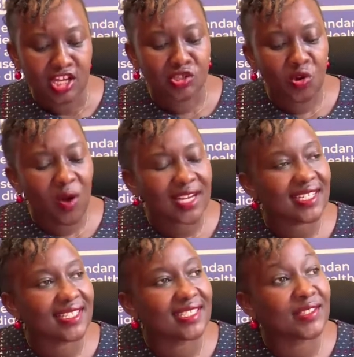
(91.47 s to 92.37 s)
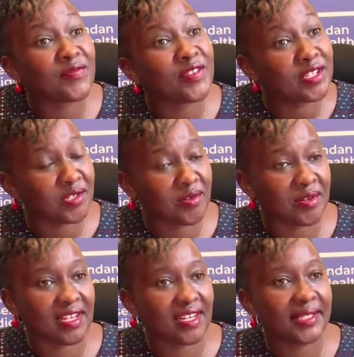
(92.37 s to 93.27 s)
So what is its
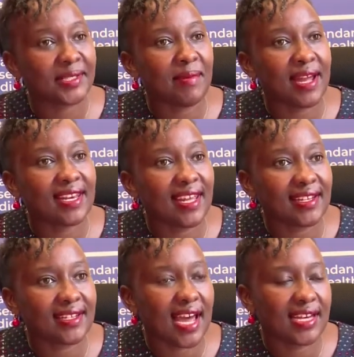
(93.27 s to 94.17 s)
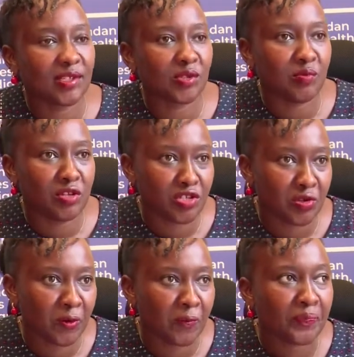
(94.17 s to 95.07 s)
vision, its mandate, and its mission?